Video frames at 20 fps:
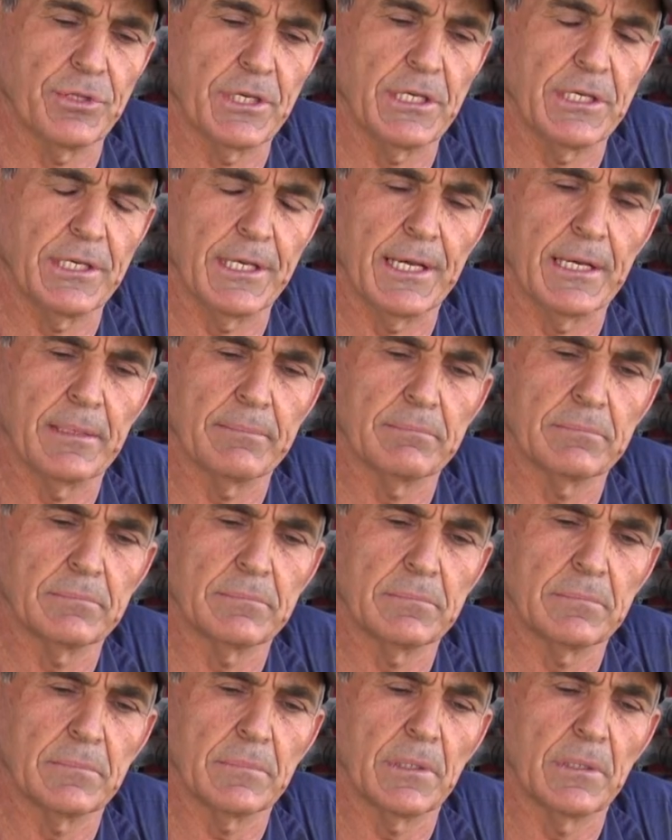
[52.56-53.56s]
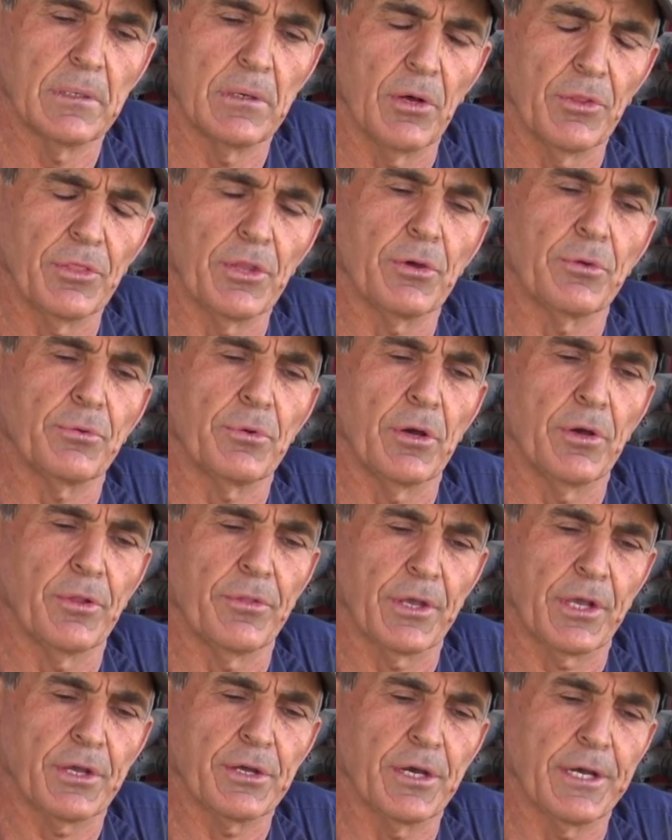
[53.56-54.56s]
on the um, on the
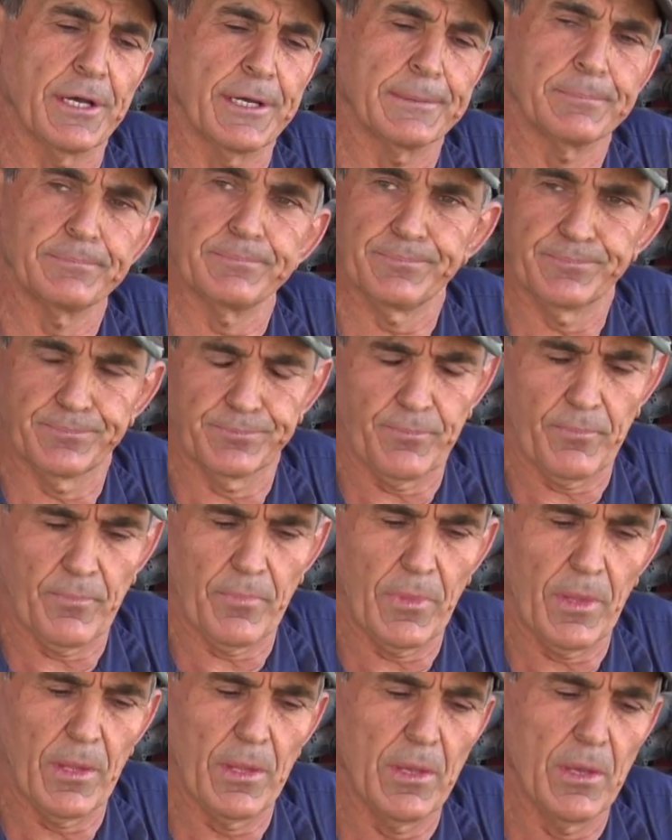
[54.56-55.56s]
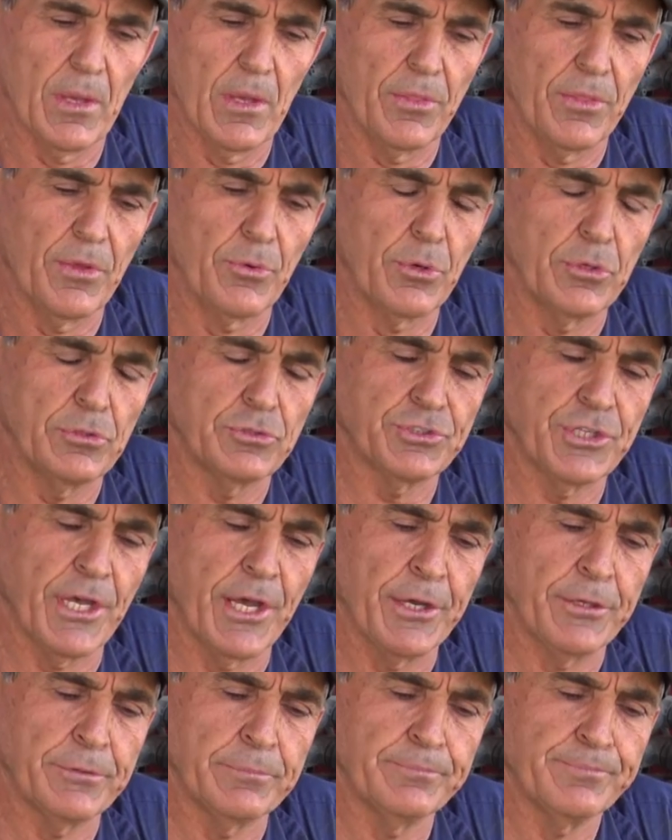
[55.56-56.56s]
on the um, the root
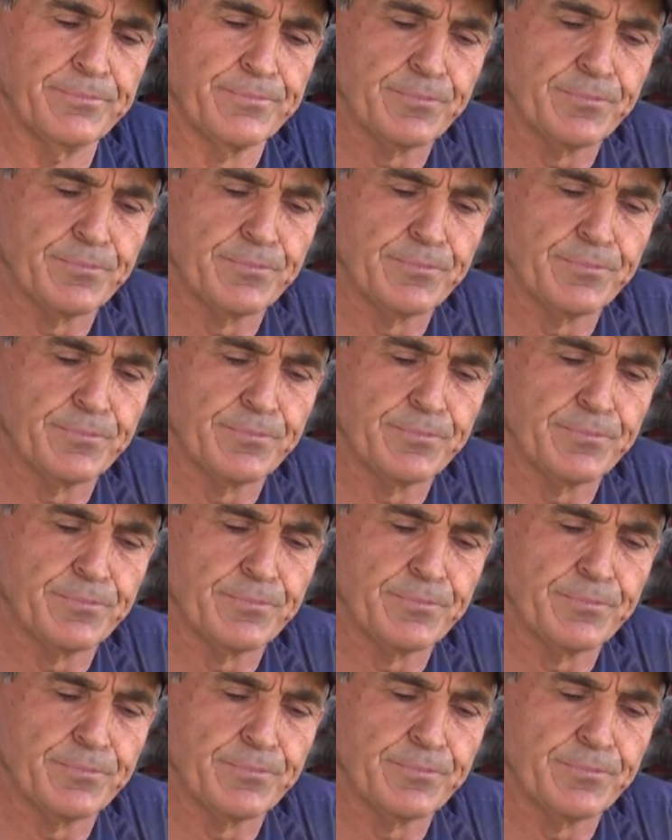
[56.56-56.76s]
zone